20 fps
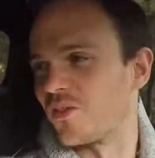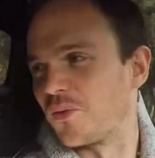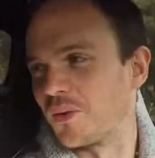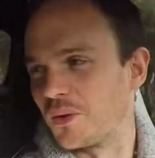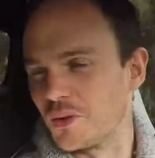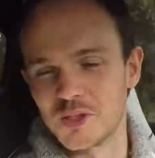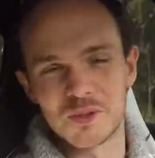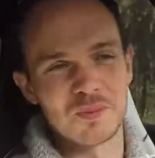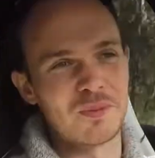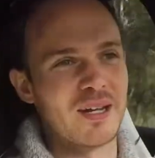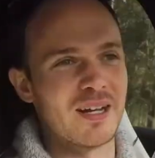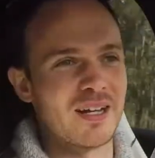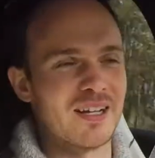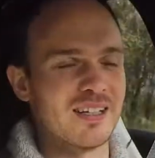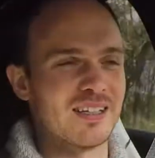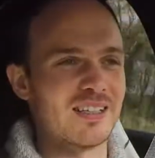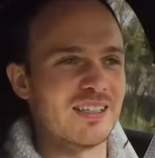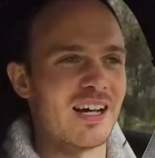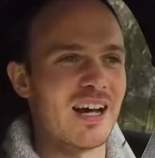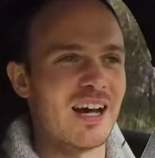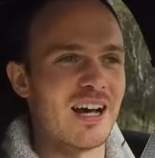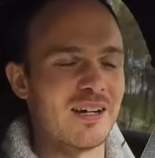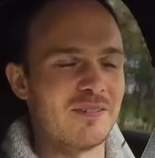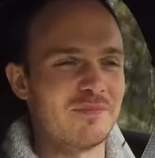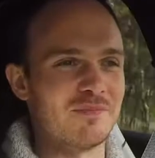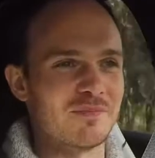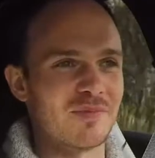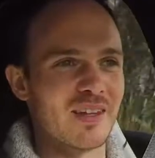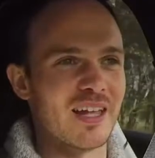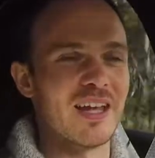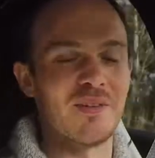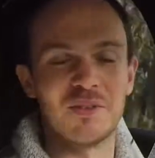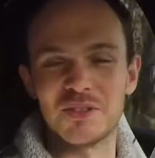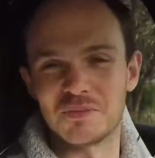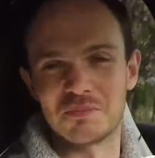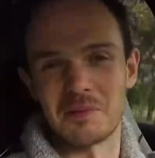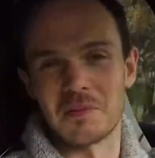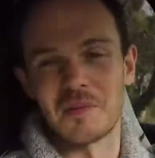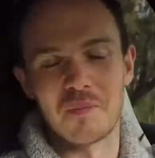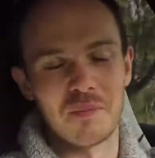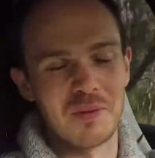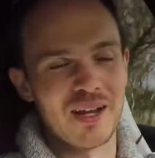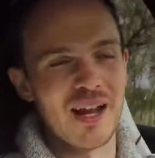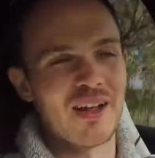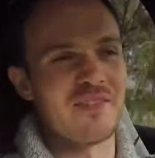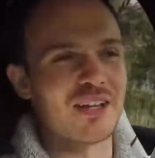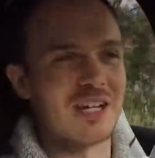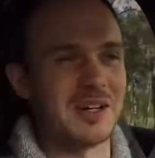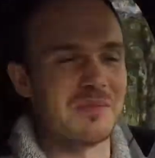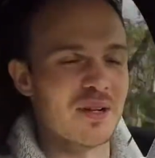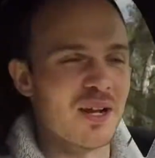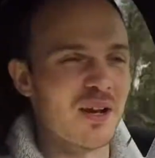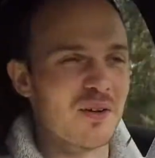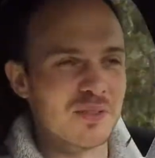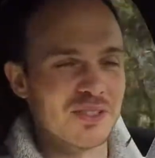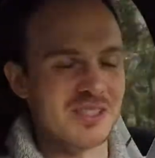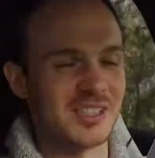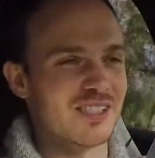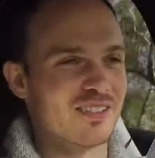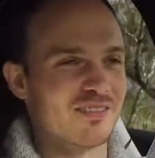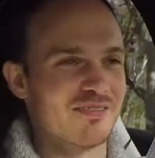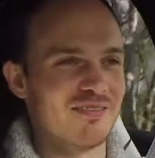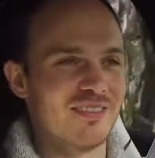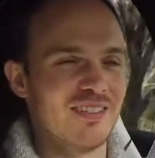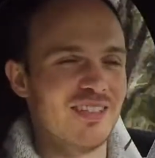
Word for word: of wheel spin, and um, he was probably loving it, but I was